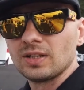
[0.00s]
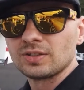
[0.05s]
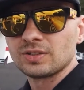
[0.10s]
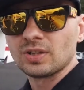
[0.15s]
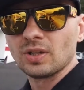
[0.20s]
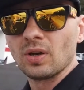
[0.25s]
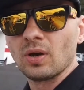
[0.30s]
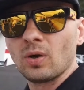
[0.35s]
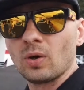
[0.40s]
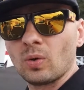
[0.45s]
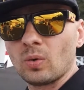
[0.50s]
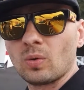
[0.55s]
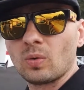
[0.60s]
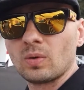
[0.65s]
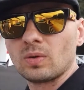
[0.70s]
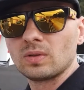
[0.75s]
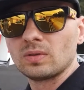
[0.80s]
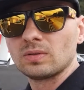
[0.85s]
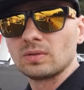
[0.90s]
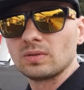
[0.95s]
So,
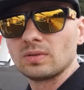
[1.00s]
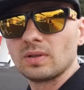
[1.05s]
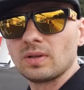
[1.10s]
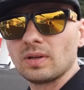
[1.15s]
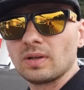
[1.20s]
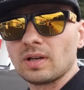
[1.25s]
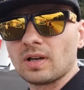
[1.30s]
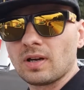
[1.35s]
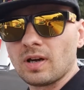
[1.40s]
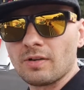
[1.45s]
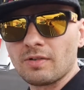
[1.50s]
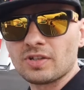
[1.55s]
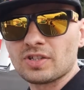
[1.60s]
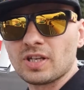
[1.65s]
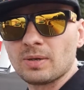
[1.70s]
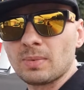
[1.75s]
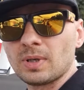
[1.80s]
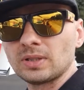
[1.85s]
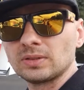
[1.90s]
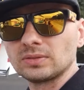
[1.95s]

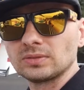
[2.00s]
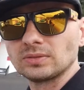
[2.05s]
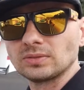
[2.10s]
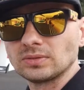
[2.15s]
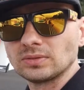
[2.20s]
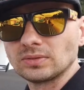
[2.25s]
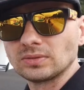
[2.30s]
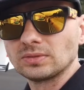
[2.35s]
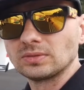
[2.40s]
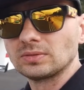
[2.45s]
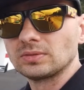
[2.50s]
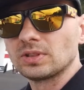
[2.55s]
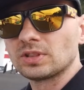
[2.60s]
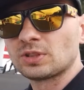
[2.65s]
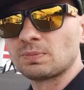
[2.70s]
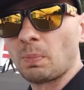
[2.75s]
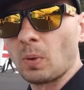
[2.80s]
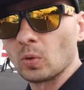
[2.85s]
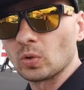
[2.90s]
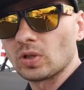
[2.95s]
CarExamer,
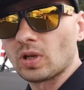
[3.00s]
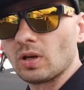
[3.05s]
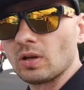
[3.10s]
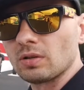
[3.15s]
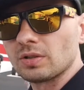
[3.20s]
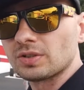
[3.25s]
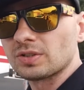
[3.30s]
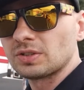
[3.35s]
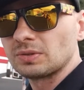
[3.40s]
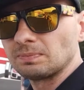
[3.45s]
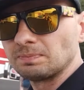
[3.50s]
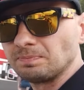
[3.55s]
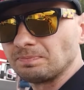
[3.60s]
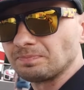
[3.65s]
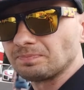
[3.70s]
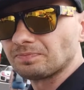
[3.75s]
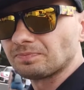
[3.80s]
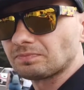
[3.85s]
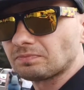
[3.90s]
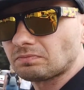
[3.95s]
sport cars,
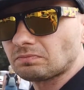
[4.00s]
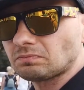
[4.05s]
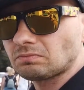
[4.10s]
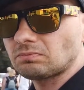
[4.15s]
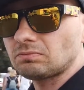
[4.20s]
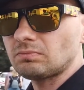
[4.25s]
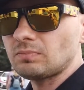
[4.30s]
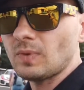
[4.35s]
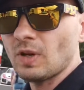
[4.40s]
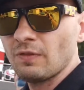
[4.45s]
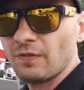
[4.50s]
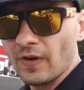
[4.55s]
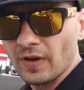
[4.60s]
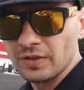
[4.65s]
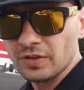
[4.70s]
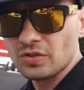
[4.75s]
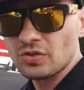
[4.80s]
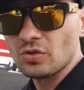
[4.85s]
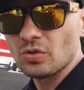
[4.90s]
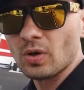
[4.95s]

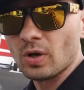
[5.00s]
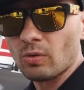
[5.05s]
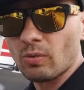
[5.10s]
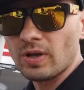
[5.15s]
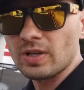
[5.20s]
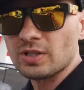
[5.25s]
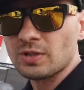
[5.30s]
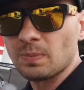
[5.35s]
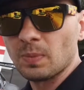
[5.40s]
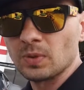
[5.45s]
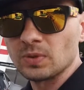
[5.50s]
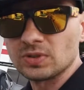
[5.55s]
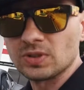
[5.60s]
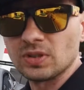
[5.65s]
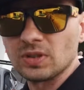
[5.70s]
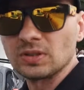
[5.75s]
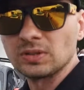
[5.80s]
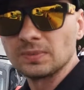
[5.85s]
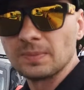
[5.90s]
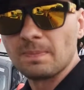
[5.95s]
finding you a great sports
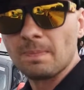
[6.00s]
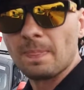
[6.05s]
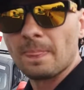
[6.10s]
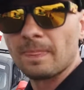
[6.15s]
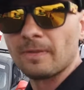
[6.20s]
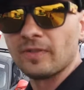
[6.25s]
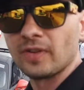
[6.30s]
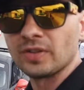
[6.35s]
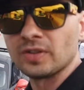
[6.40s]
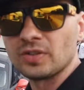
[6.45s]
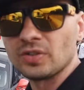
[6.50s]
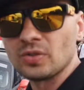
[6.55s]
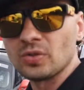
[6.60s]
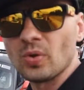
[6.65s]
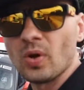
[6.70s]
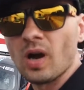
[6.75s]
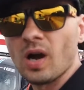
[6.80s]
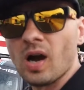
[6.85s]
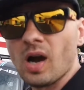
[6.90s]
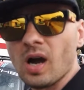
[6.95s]
car, finding you
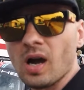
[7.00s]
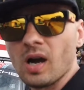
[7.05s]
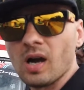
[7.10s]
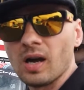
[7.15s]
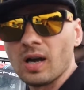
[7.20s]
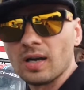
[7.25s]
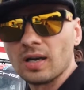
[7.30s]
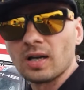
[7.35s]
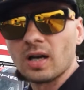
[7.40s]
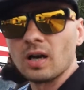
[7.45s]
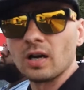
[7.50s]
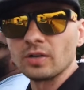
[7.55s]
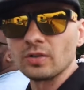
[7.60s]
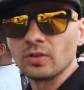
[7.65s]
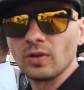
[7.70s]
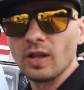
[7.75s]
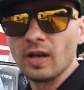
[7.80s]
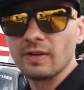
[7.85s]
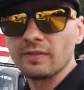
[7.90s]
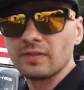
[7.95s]
a car
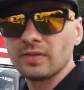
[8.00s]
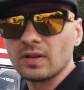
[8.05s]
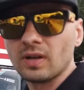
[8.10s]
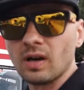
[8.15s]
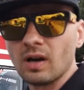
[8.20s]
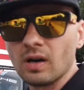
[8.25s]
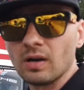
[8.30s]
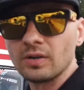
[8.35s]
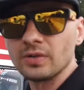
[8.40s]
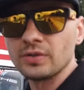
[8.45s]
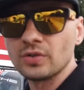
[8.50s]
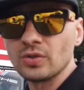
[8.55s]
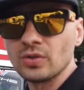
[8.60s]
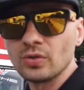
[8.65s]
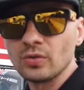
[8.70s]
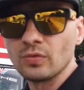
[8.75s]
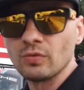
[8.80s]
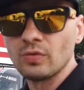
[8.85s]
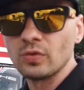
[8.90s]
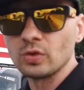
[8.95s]
you love, car you
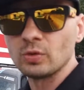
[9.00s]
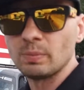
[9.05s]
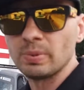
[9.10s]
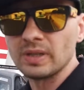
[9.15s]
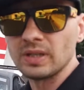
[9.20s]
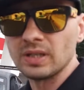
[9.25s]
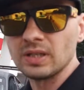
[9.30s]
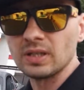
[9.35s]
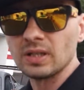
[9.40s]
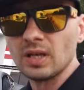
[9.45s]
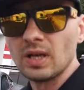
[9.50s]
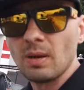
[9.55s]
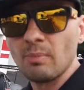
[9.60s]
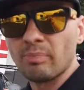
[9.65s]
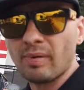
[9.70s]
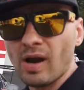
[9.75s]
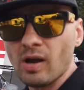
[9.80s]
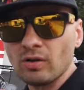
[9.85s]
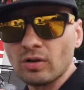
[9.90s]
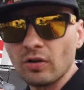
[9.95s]
can be
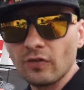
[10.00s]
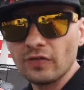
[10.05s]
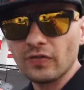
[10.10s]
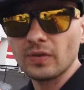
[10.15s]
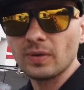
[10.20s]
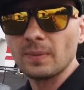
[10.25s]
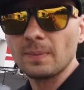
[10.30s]
proud of,